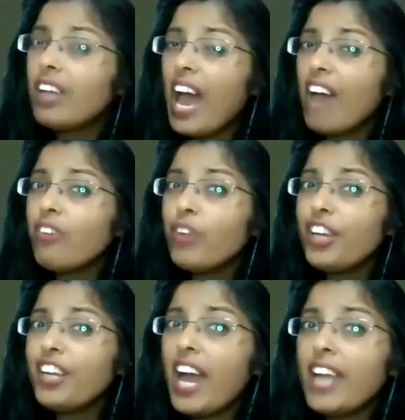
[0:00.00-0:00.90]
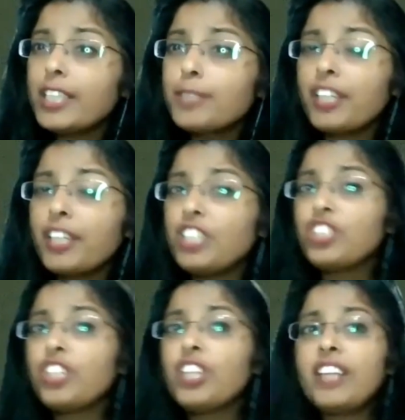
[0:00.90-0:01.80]
have a very high
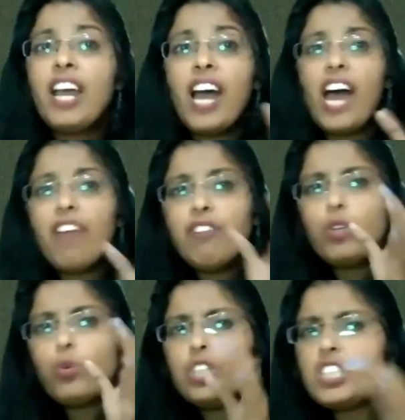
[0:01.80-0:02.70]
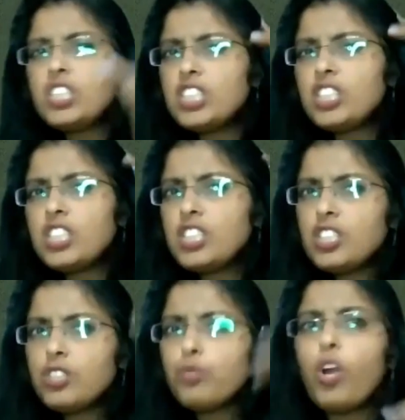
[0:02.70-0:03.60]
expectation that I will do this
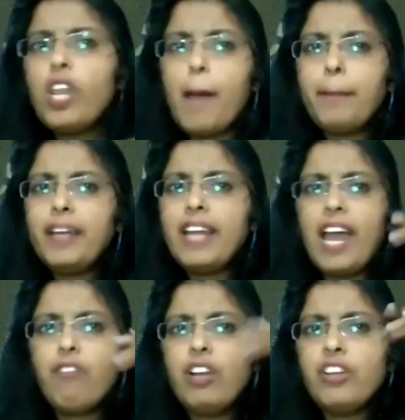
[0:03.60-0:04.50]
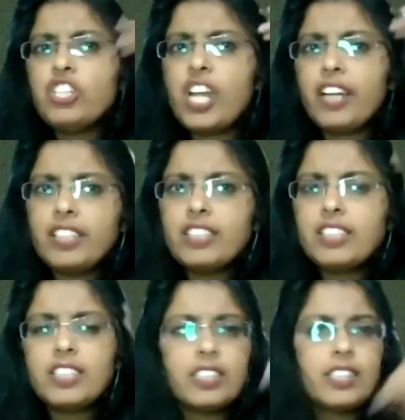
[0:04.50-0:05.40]
will all happen. I will reach at this
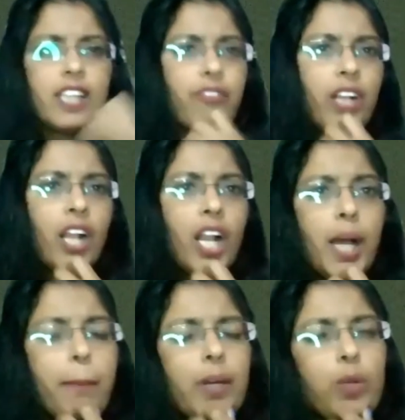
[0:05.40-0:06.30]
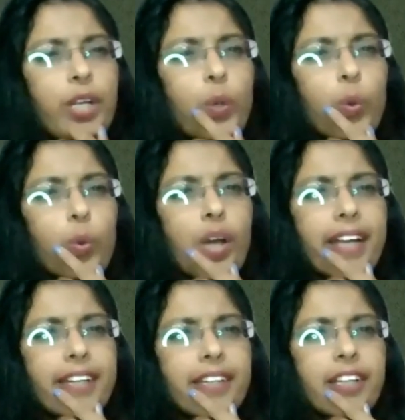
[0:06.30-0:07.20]
level. But when you
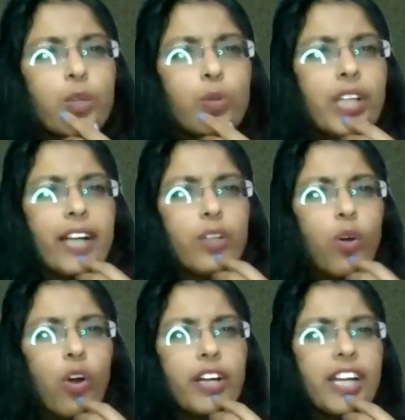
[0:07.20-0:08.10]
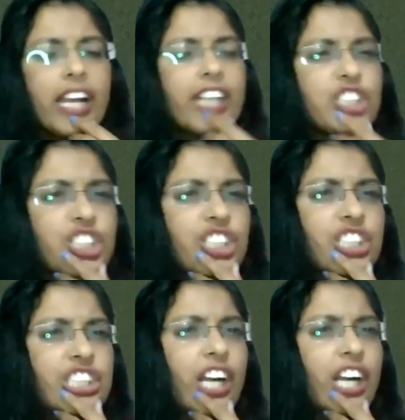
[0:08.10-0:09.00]
enter into that organization,
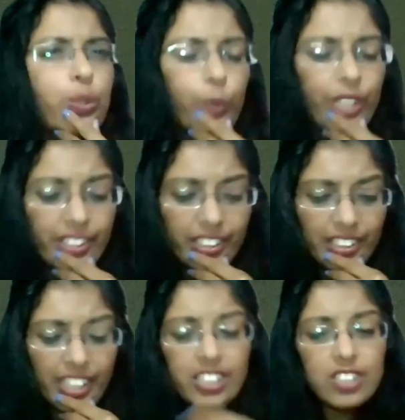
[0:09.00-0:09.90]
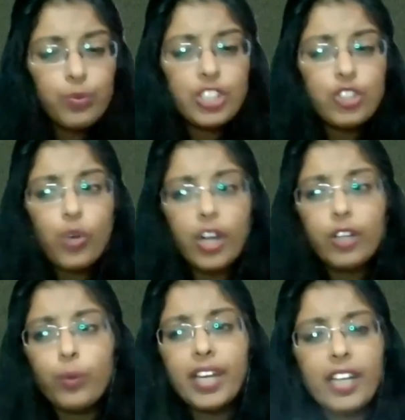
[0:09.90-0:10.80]
start doing the things which you are
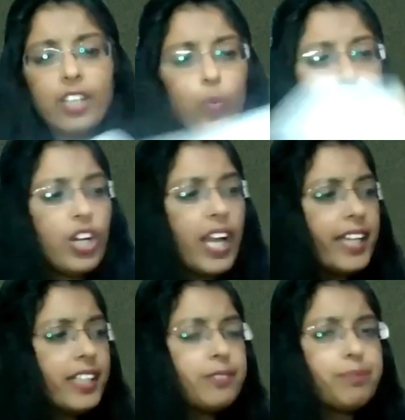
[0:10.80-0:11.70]
doing, and you were like,